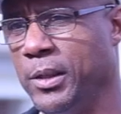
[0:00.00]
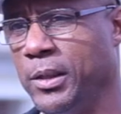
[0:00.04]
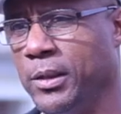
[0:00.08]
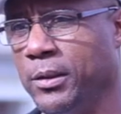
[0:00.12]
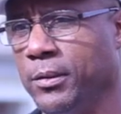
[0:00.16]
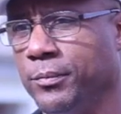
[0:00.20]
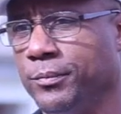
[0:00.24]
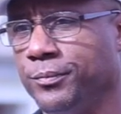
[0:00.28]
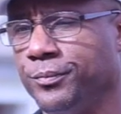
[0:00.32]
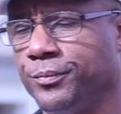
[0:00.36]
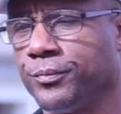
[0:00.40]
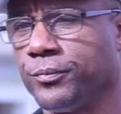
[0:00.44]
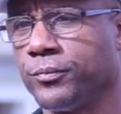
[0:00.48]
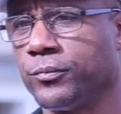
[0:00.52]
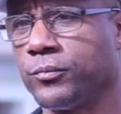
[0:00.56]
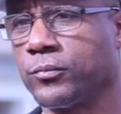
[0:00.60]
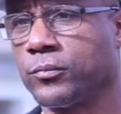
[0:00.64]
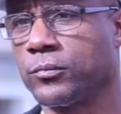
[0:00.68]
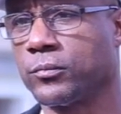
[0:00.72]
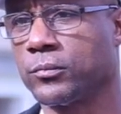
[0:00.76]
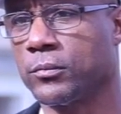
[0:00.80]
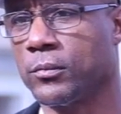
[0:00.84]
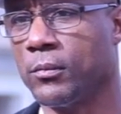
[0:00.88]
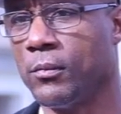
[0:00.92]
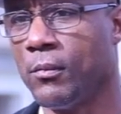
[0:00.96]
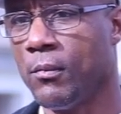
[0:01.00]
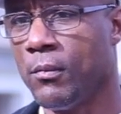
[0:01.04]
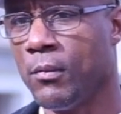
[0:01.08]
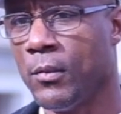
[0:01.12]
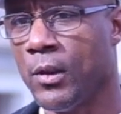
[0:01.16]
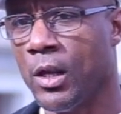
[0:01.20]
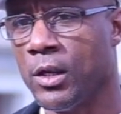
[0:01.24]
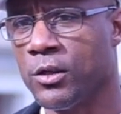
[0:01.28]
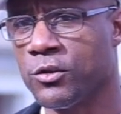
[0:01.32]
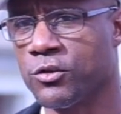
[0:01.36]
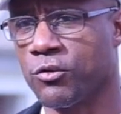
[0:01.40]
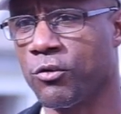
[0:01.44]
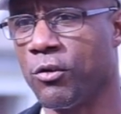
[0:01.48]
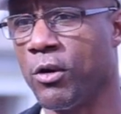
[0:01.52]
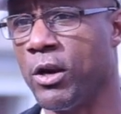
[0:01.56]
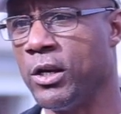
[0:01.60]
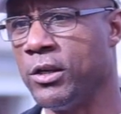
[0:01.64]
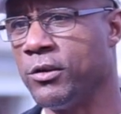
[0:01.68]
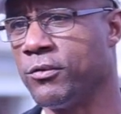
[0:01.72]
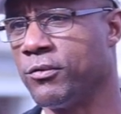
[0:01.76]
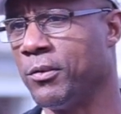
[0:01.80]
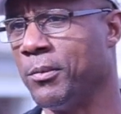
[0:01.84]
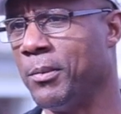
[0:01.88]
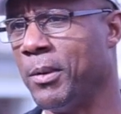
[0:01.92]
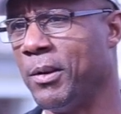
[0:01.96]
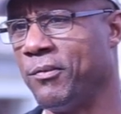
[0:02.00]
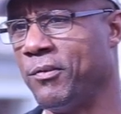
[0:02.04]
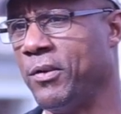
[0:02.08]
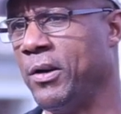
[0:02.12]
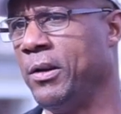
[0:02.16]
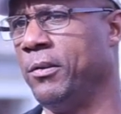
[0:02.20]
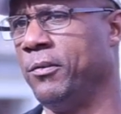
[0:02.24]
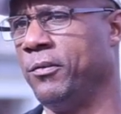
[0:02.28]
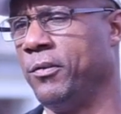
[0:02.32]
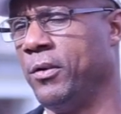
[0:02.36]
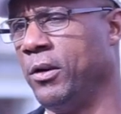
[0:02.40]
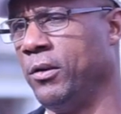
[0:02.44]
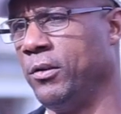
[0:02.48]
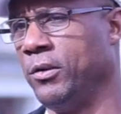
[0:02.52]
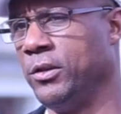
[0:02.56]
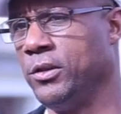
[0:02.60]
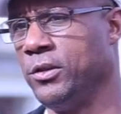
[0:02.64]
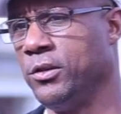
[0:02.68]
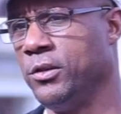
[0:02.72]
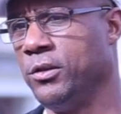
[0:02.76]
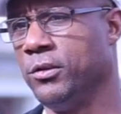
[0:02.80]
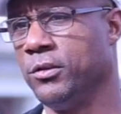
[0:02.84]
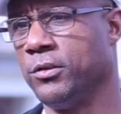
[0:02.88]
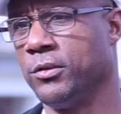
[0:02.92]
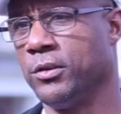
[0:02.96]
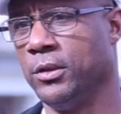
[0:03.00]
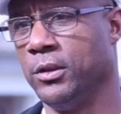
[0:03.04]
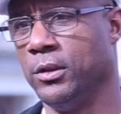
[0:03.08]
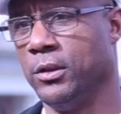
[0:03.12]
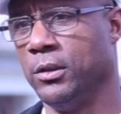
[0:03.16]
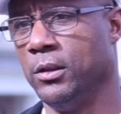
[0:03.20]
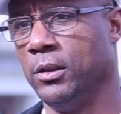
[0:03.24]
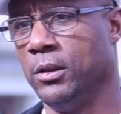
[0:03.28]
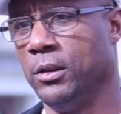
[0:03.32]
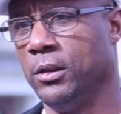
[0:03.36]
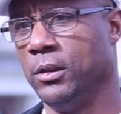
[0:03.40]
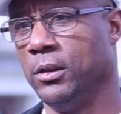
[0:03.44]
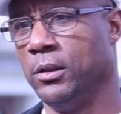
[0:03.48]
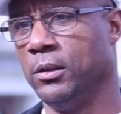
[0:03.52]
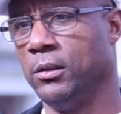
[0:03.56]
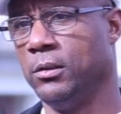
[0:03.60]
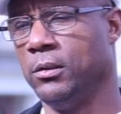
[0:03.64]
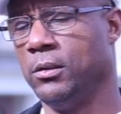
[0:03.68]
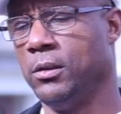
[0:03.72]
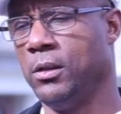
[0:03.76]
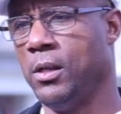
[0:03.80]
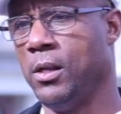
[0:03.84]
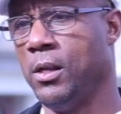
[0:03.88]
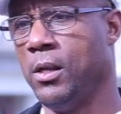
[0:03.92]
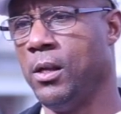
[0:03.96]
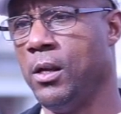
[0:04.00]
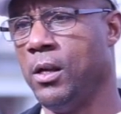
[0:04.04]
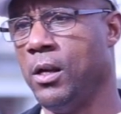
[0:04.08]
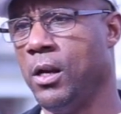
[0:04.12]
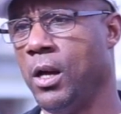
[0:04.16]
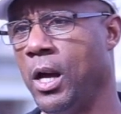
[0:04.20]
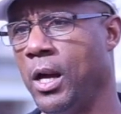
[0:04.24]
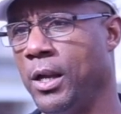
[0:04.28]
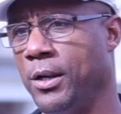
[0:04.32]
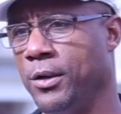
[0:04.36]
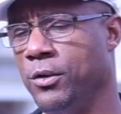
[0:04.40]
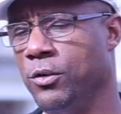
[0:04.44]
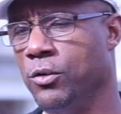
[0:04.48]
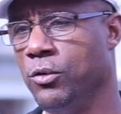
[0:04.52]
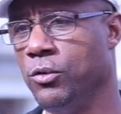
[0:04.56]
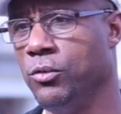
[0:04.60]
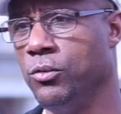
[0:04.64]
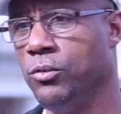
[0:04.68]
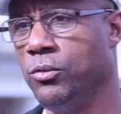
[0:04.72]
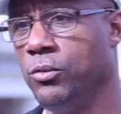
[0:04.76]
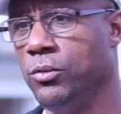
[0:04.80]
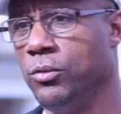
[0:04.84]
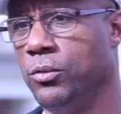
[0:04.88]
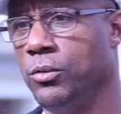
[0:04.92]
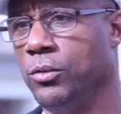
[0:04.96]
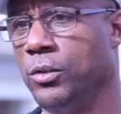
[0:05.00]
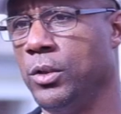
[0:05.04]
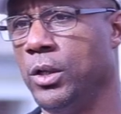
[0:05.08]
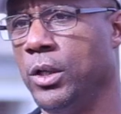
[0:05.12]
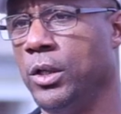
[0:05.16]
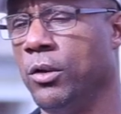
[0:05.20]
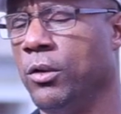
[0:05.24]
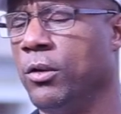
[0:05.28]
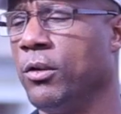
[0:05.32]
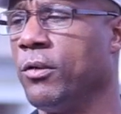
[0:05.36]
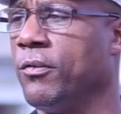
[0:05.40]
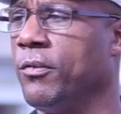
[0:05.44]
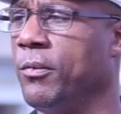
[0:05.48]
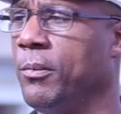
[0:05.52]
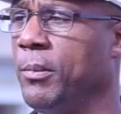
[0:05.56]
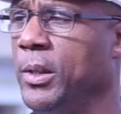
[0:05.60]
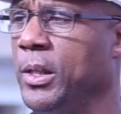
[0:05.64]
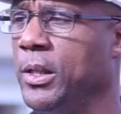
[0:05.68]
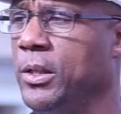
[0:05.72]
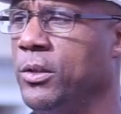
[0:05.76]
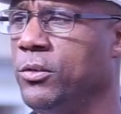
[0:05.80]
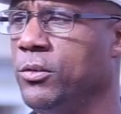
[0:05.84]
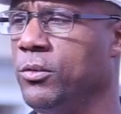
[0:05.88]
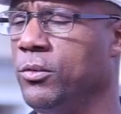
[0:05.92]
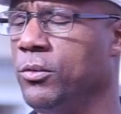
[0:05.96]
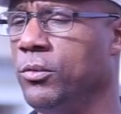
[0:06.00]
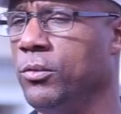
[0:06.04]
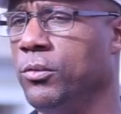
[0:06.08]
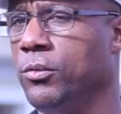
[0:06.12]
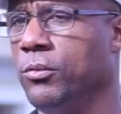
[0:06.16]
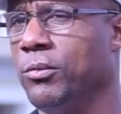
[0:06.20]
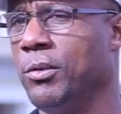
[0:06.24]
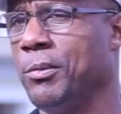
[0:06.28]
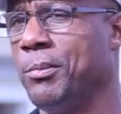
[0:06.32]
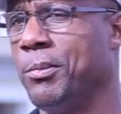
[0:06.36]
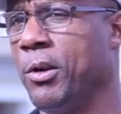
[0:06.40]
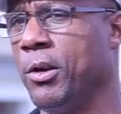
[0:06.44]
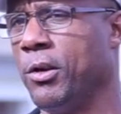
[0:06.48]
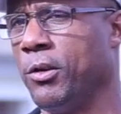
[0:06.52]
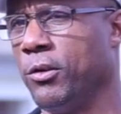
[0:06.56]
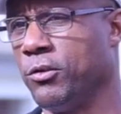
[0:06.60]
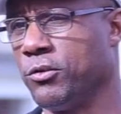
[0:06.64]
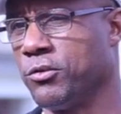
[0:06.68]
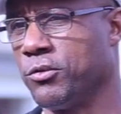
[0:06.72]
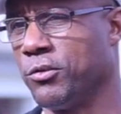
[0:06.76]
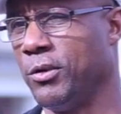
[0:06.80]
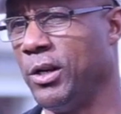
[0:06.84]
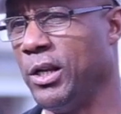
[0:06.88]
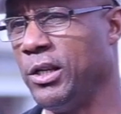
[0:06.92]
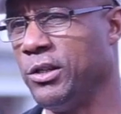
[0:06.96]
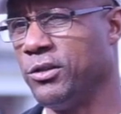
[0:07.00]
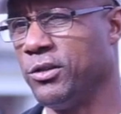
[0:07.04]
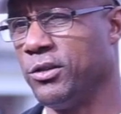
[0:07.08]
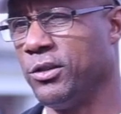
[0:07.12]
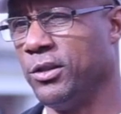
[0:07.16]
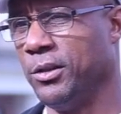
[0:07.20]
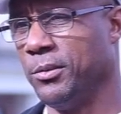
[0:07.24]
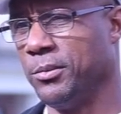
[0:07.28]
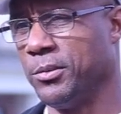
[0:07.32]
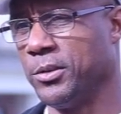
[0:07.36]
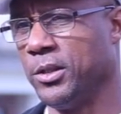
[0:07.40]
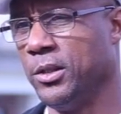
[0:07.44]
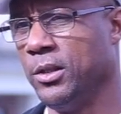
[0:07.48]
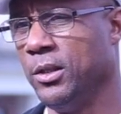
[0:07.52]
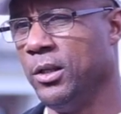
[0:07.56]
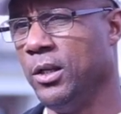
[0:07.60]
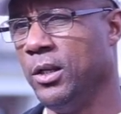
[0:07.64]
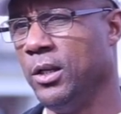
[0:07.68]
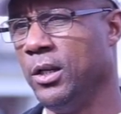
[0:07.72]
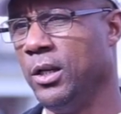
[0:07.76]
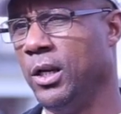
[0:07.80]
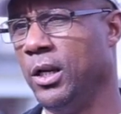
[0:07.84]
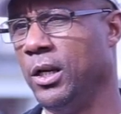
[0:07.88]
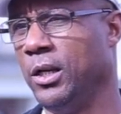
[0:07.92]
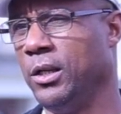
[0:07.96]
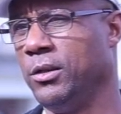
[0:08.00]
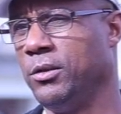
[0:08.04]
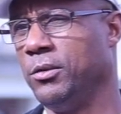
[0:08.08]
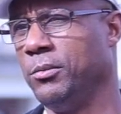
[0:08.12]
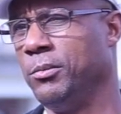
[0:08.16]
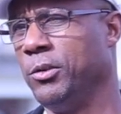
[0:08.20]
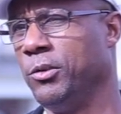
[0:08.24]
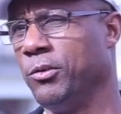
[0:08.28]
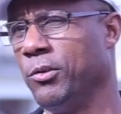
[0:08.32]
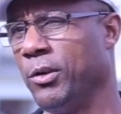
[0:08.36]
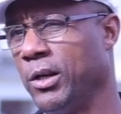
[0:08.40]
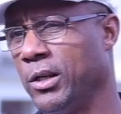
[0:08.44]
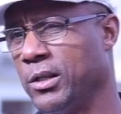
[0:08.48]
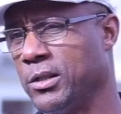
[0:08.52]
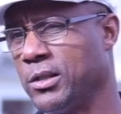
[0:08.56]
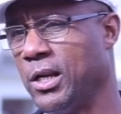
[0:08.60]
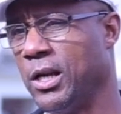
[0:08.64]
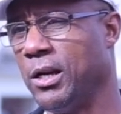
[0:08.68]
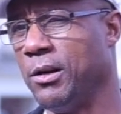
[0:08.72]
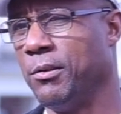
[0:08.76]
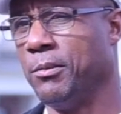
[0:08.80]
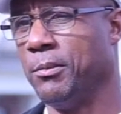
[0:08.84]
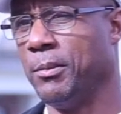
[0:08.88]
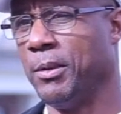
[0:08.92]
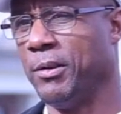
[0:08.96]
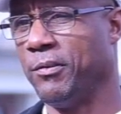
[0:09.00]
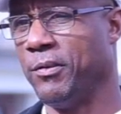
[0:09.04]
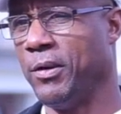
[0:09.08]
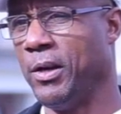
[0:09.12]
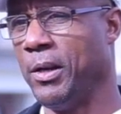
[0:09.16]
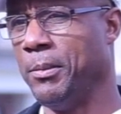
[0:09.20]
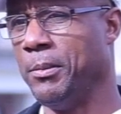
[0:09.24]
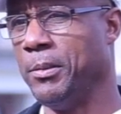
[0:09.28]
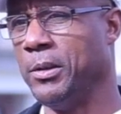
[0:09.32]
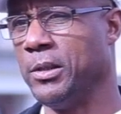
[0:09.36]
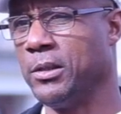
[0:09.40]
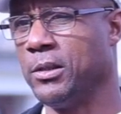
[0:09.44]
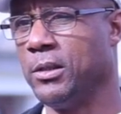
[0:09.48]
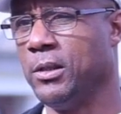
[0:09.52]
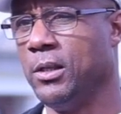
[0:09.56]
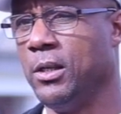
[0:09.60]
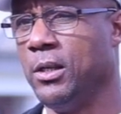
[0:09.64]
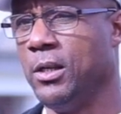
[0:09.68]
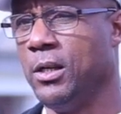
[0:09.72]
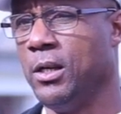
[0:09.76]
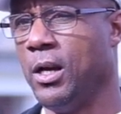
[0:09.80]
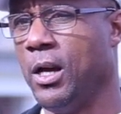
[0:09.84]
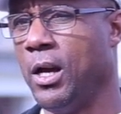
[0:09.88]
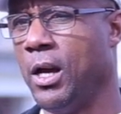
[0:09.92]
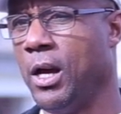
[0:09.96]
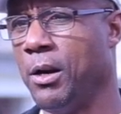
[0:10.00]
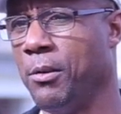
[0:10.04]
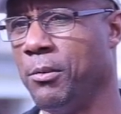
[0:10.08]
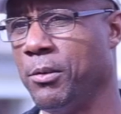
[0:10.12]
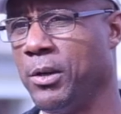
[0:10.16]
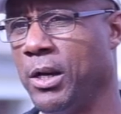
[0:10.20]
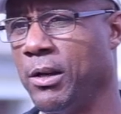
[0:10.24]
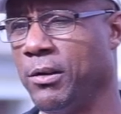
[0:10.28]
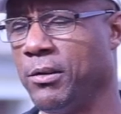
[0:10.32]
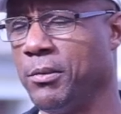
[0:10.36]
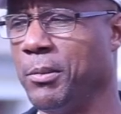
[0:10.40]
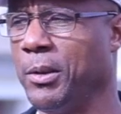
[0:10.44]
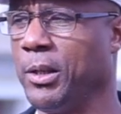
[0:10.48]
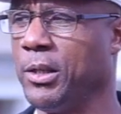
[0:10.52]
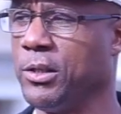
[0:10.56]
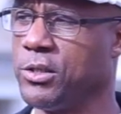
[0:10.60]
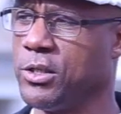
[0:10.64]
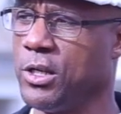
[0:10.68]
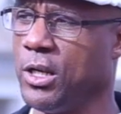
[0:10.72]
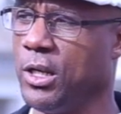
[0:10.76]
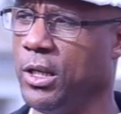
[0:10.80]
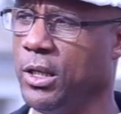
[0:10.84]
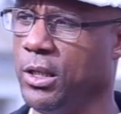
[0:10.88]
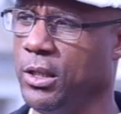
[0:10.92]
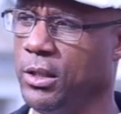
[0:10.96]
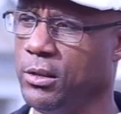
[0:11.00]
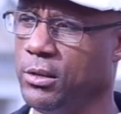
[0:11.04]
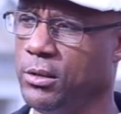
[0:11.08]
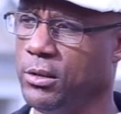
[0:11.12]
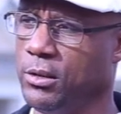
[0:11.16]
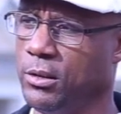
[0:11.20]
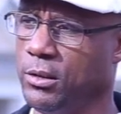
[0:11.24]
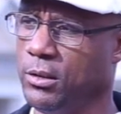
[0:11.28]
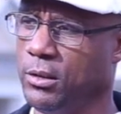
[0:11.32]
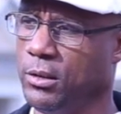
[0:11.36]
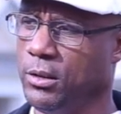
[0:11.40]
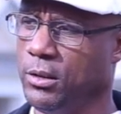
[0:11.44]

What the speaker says: been estranged from my family for all these years. And I knew in order for me to repair those relationships and to be reconciled with my families, I would have to make a change.